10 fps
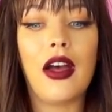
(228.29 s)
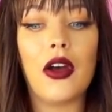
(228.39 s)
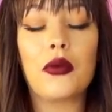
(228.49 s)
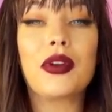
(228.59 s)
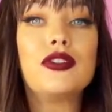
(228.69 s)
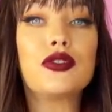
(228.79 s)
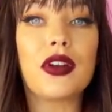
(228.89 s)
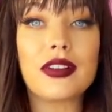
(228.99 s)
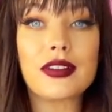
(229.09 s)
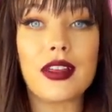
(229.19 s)
a
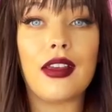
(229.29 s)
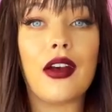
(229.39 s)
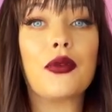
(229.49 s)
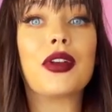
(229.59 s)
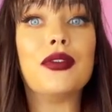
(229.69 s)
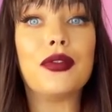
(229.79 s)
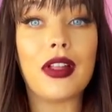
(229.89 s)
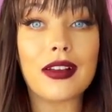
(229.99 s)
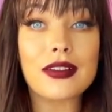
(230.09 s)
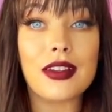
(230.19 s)
retracing, a
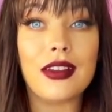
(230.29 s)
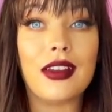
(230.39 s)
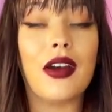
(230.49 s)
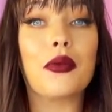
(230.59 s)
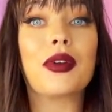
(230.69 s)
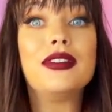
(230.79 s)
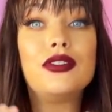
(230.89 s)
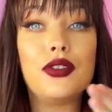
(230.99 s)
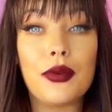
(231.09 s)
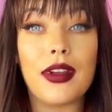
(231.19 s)
reflecting, a
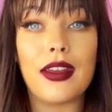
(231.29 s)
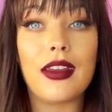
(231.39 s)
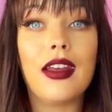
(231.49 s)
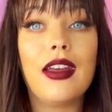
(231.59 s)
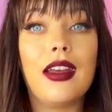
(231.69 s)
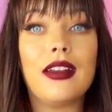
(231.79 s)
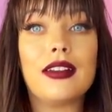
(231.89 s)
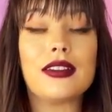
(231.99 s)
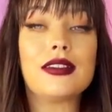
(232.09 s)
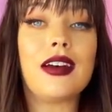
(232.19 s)
redoing. It
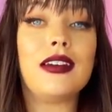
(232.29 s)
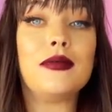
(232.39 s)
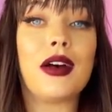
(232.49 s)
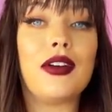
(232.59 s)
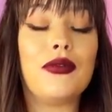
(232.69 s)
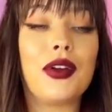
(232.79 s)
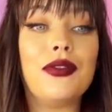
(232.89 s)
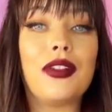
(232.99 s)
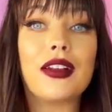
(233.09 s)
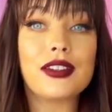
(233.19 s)
is a time of
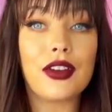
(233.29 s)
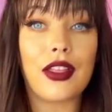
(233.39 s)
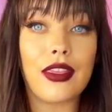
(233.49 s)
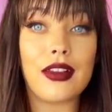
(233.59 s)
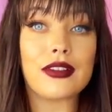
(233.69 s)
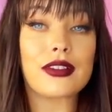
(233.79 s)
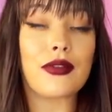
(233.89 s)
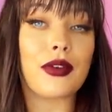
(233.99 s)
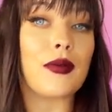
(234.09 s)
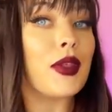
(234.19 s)
reflecting on things
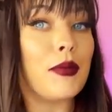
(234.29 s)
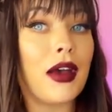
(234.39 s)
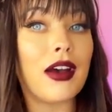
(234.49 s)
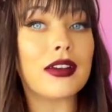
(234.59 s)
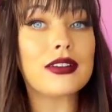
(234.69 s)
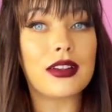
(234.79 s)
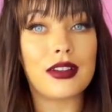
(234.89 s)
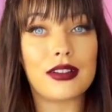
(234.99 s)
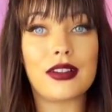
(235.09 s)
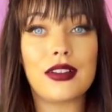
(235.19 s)
from the past. It
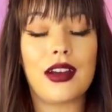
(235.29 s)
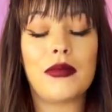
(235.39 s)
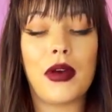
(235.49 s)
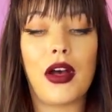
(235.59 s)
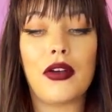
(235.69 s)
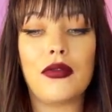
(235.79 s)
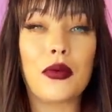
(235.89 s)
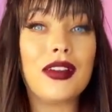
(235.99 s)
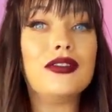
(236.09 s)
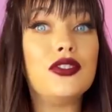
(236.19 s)
is a time of
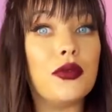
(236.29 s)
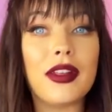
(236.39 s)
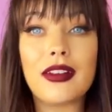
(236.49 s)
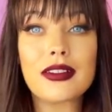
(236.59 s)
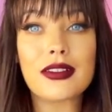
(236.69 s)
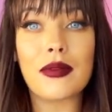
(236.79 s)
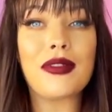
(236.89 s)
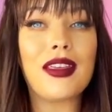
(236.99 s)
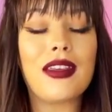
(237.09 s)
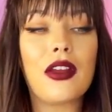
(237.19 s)
redoing
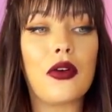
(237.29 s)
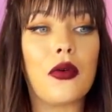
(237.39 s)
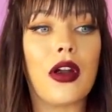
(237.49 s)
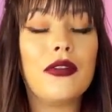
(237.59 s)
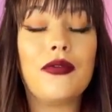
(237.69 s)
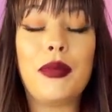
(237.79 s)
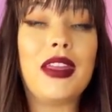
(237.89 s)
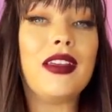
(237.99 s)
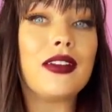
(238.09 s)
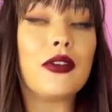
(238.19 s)
something or
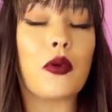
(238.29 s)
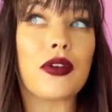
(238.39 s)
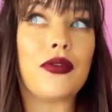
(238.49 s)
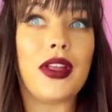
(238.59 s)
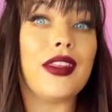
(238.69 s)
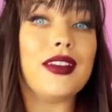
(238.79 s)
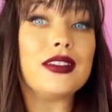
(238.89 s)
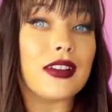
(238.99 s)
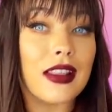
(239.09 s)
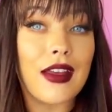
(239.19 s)
being or feeling
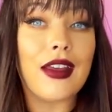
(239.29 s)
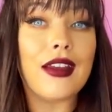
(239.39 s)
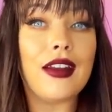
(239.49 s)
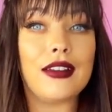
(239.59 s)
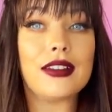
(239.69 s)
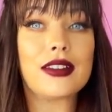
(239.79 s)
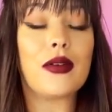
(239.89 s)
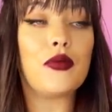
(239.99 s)
delayed in some